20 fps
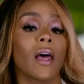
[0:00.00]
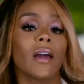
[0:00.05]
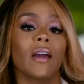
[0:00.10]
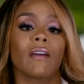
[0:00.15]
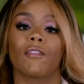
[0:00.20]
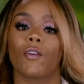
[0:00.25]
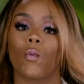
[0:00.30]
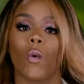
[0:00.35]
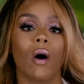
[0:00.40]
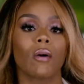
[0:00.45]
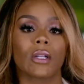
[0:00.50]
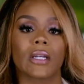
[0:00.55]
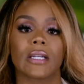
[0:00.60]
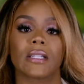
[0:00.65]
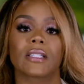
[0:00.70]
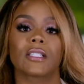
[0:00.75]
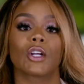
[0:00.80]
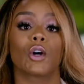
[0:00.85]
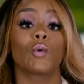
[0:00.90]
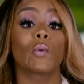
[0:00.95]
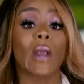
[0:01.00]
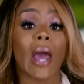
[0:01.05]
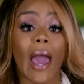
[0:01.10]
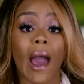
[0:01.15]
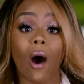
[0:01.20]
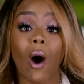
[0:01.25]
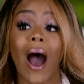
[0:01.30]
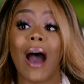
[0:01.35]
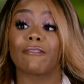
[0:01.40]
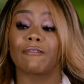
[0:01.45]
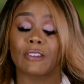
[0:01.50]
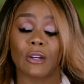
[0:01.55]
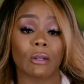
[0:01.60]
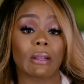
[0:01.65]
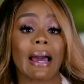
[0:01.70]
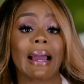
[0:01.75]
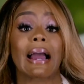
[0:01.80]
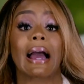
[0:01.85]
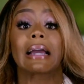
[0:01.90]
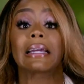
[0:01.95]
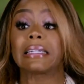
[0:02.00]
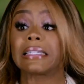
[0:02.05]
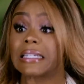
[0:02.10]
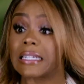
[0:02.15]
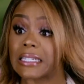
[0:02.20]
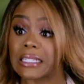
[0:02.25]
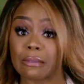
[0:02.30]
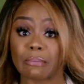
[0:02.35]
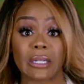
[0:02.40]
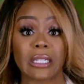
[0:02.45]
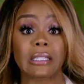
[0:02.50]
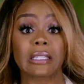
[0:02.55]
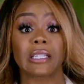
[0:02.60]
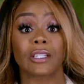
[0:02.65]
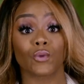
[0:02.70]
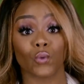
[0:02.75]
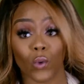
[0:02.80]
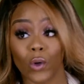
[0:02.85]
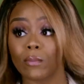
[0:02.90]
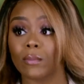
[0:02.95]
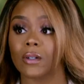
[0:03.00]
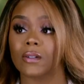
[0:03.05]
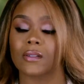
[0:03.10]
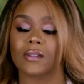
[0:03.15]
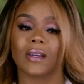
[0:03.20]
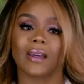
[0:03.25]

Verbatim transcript: I ever wanted. So now I feel like I can dismiss these rumors